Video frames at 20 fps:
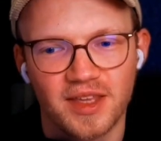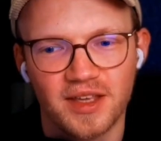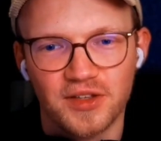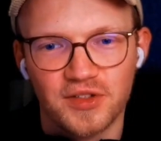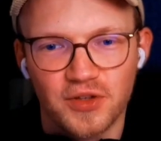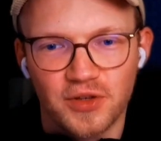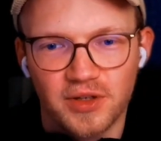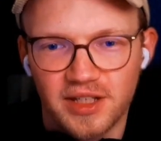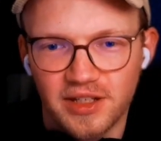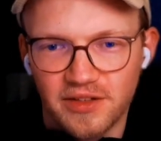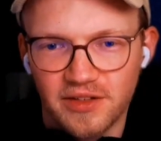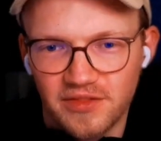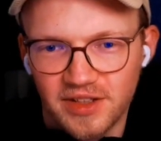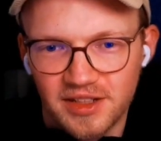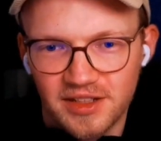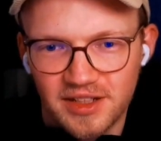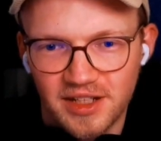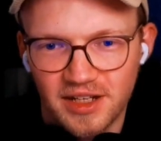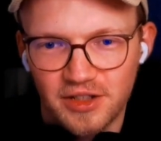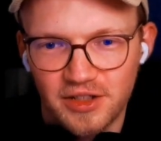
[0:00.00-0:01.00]
So, given
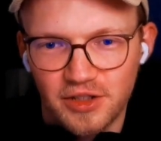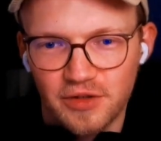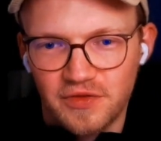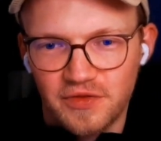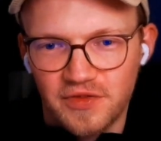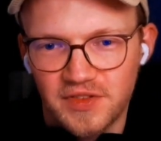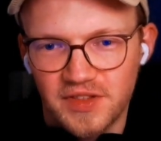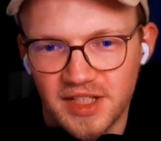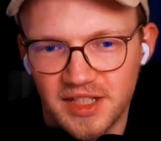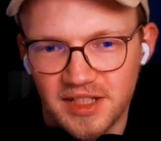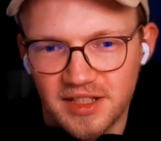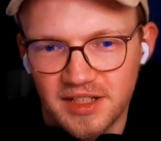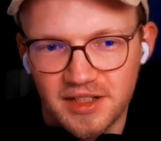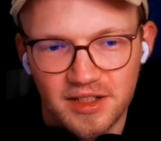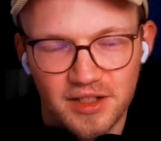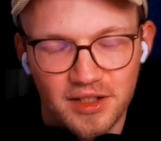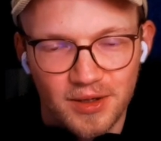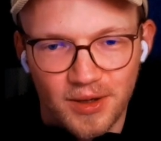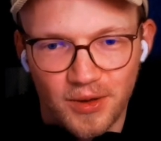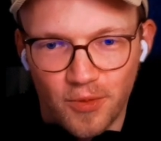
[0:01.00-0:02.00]
that you've seen
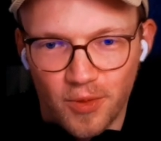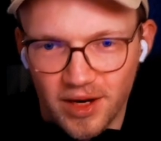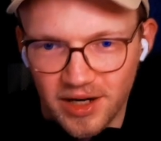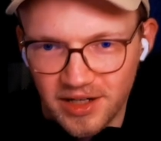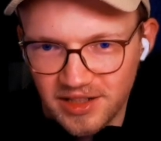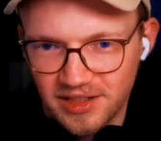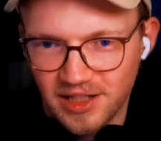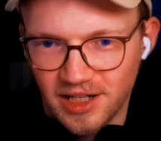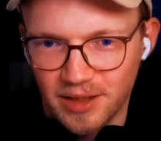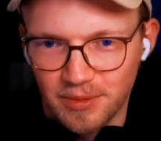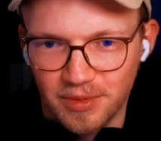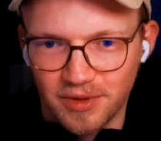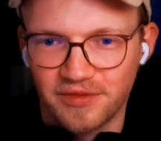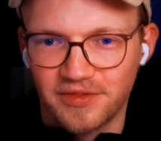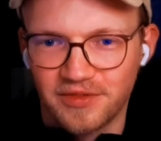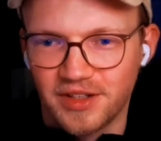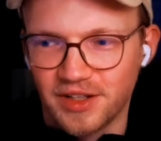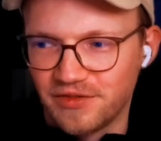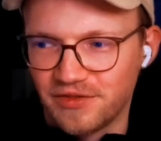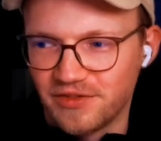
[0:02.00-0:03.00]
quite a couple of
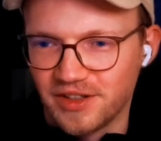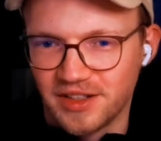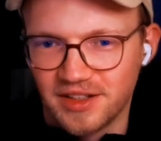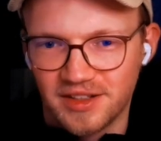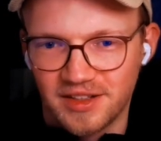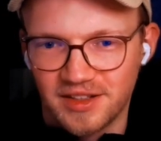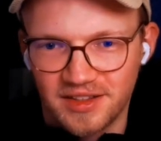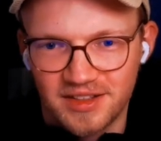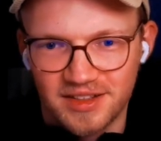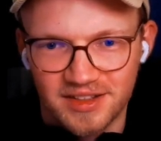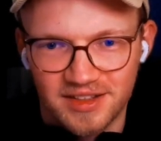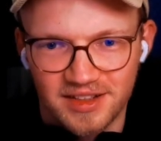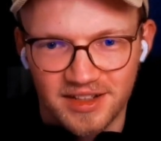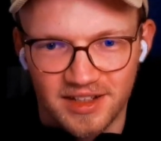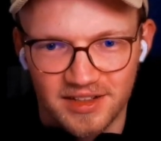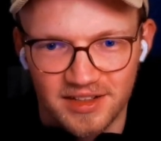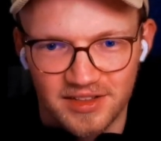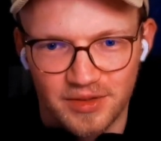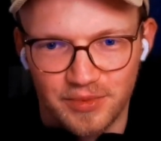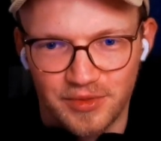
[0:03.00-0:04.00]
different
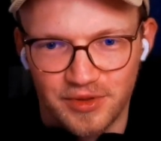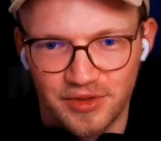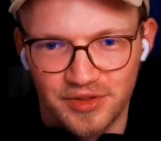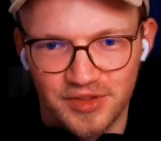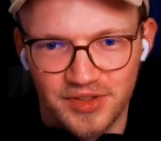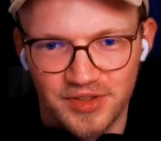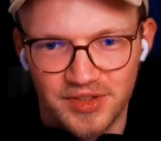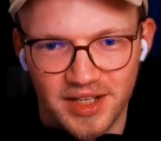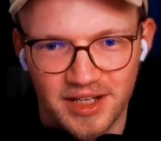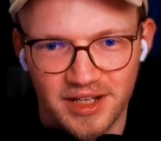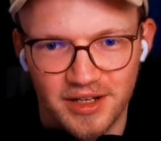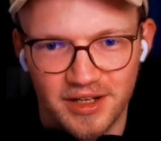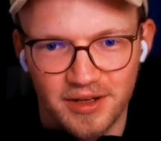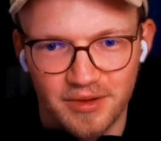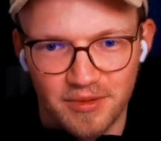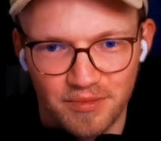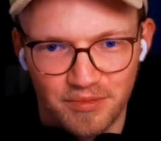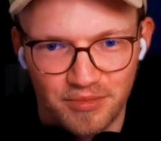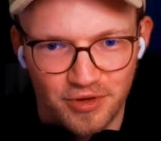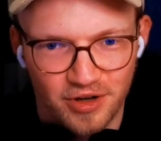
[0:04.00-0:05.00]
customers and
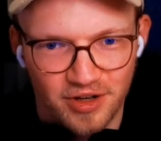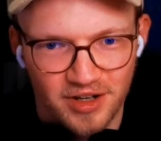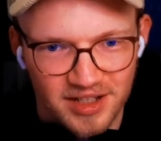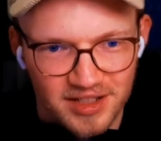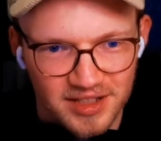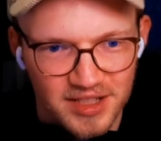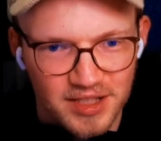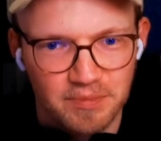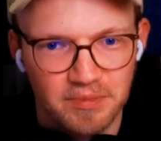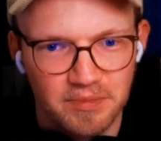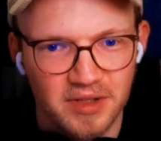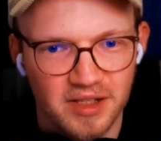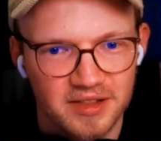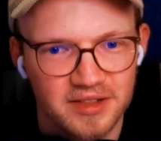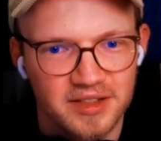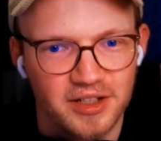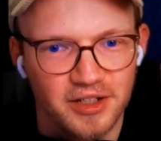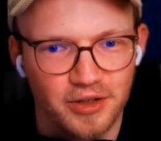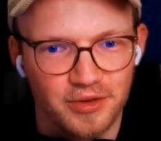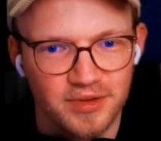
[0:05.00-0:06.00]
products build
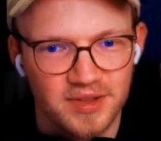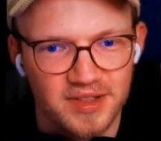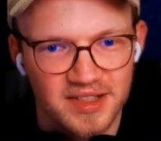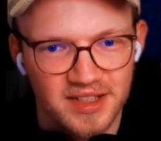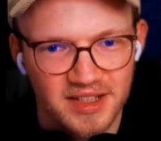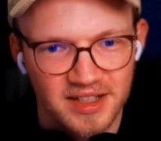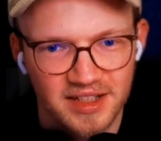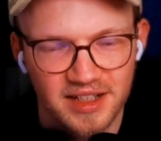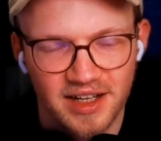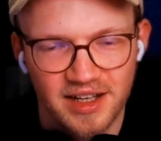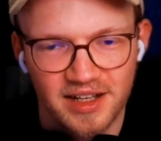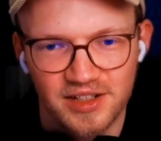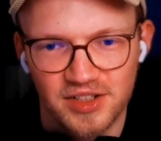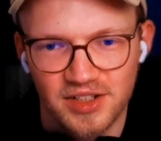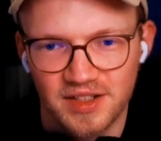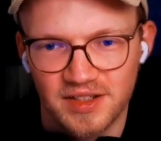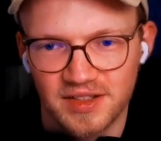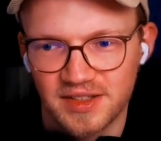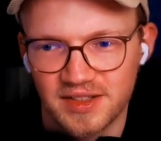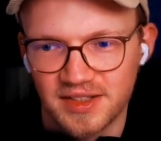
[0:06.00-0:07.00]
their own sync
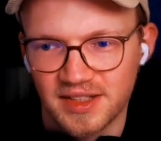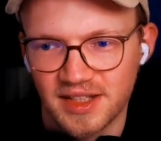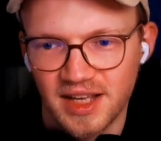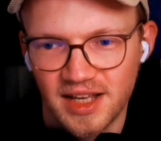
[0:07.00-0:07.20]
engines,